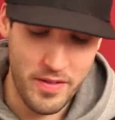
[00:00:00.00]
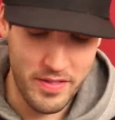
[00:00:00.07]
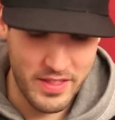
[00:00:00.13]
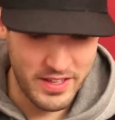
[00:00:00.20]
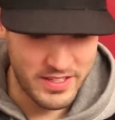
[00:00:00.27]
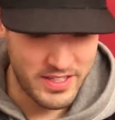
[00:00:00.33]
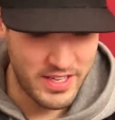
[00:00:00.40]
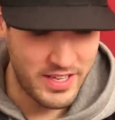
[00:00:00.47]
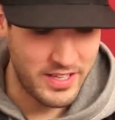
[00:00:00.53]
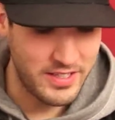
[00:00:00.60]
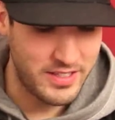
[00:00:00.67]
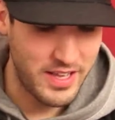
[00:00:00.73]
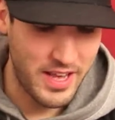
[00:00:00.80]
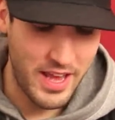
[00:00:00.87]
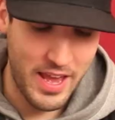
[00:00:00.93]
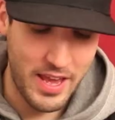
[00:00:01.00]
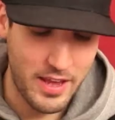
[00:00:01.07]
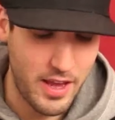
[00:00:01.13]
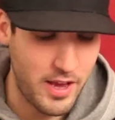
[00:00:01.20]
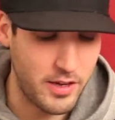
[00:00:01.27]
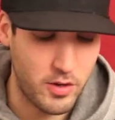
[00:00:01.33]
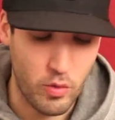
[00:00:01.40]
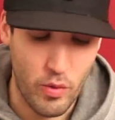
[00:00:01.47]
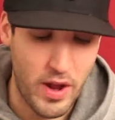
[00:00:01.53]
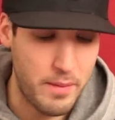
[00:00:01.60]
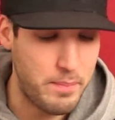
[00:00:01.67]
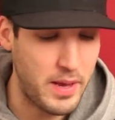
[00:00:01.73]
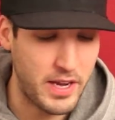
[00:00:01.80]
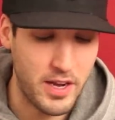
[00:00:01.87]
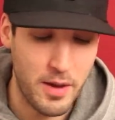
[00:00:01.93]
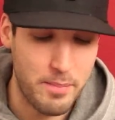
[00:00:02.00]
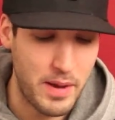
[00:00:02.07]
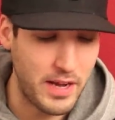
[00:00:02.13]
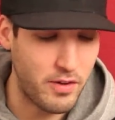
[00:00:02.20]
This is a, a great pickup.